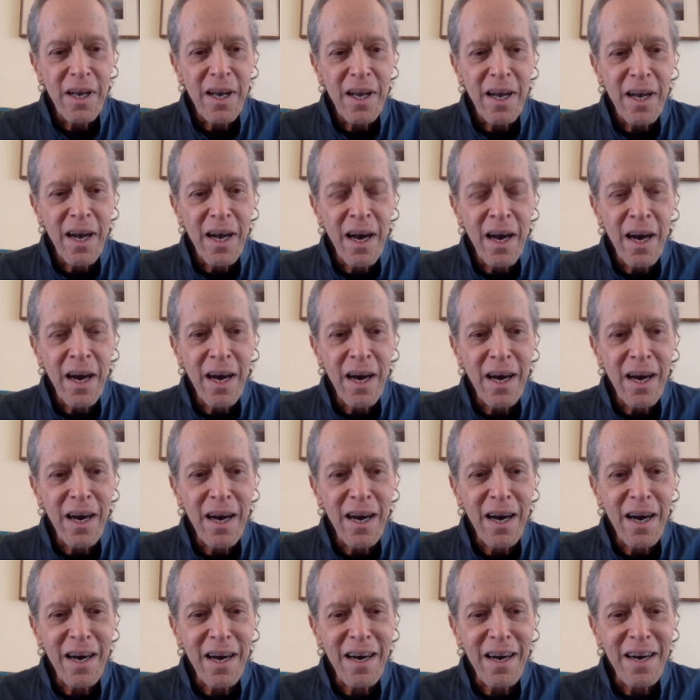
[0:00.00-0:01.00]

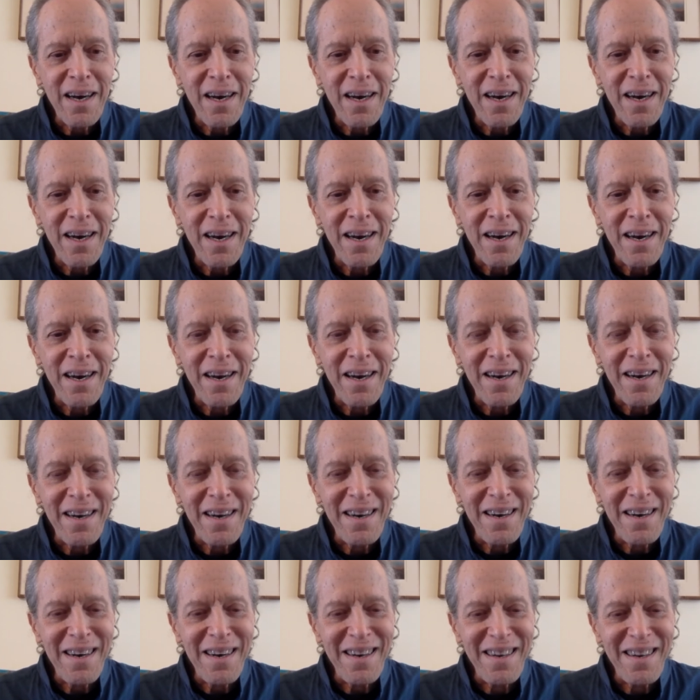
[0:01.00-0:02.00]

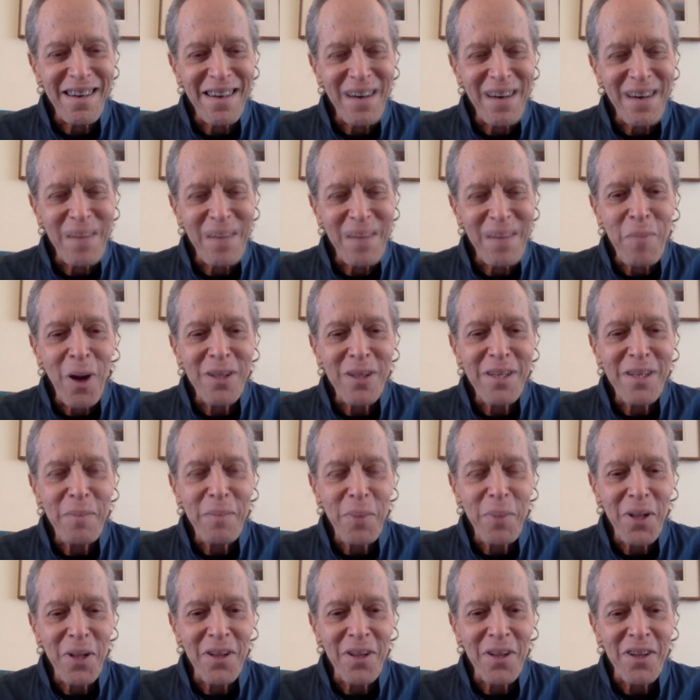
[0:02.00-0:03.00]
a
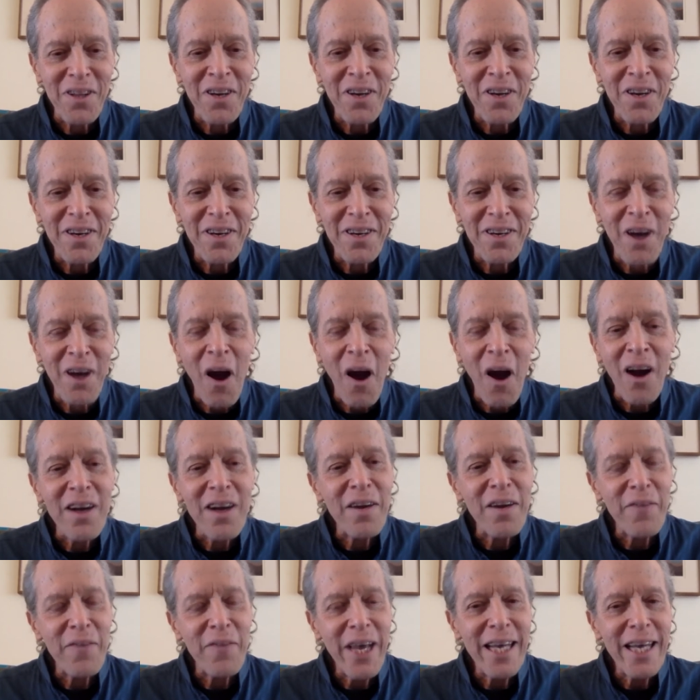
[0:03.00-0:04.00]
multiple
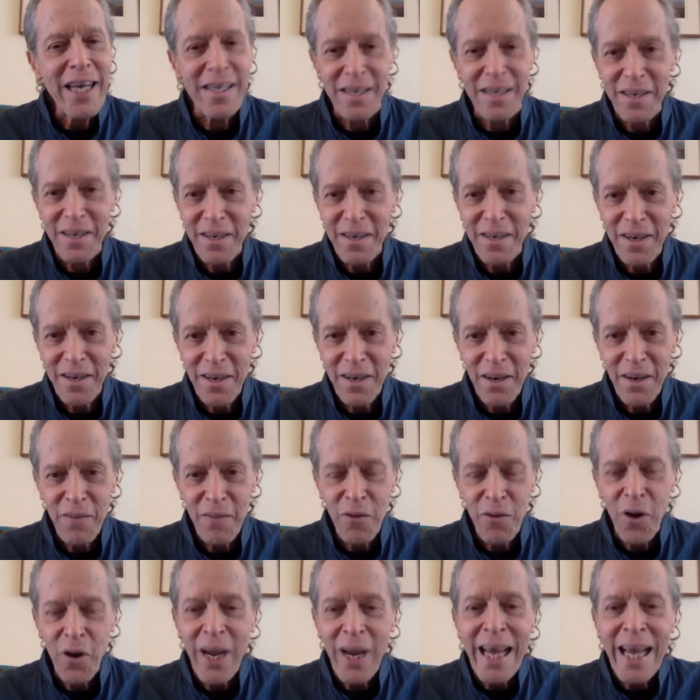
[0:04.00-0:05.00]
Garden of Eden
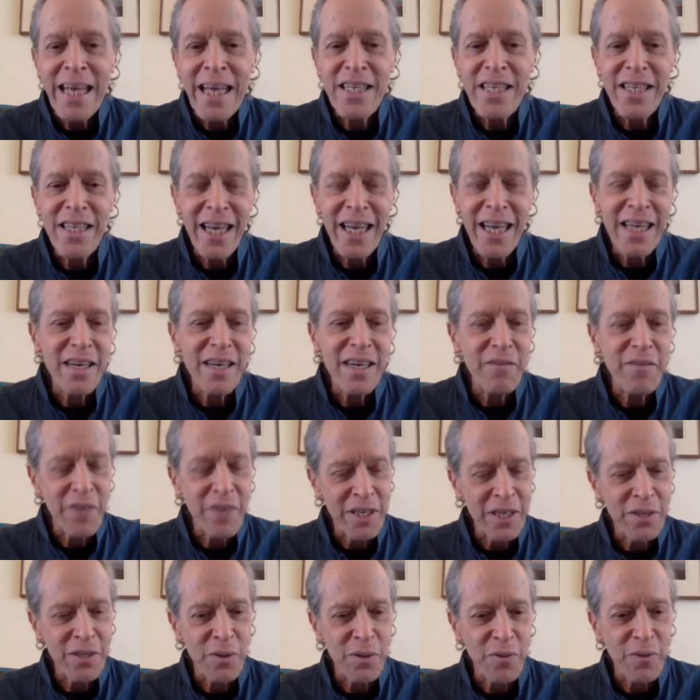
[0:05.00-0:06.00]
for each
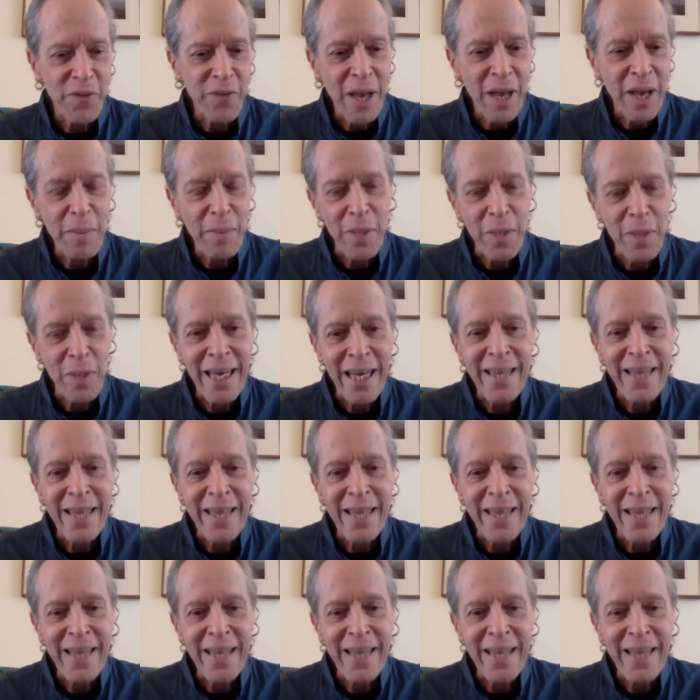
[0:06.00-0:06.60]
individual family.